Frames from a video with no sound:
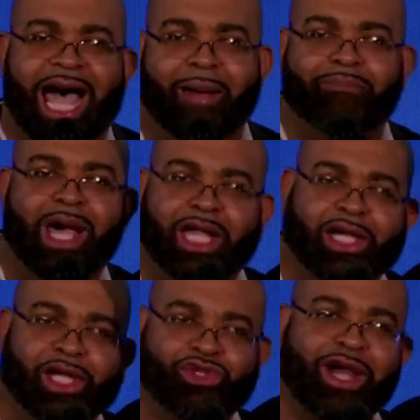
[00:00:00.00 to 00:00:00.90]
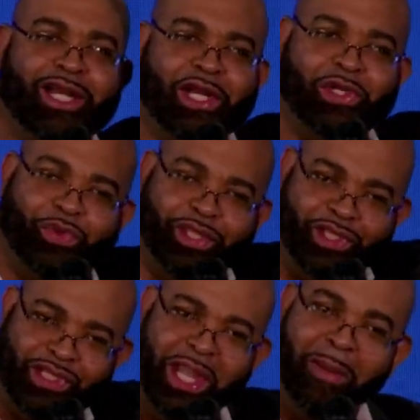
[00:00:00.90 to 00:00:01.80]
I'm not going to try to do
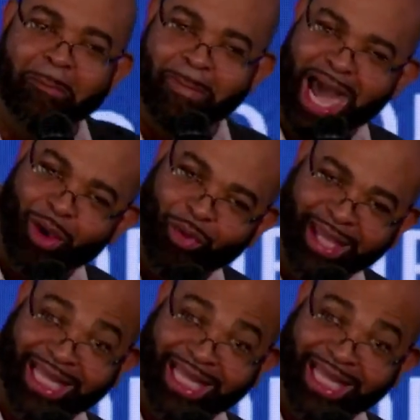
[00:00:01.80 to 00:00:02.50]
this my way.